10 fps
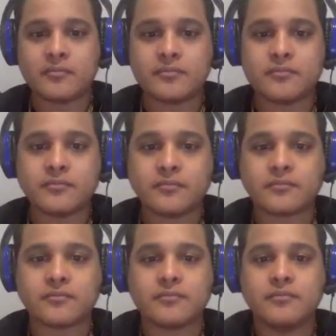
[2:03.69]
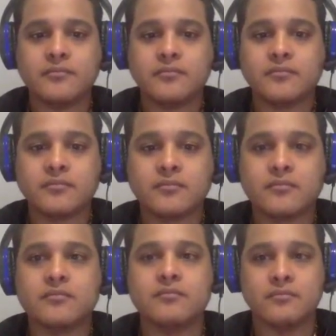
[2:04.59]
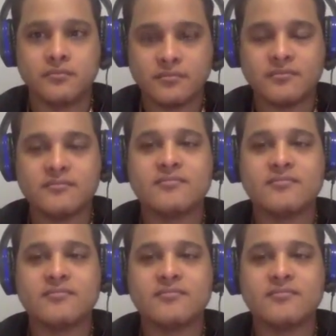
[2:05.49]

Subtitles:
(silent)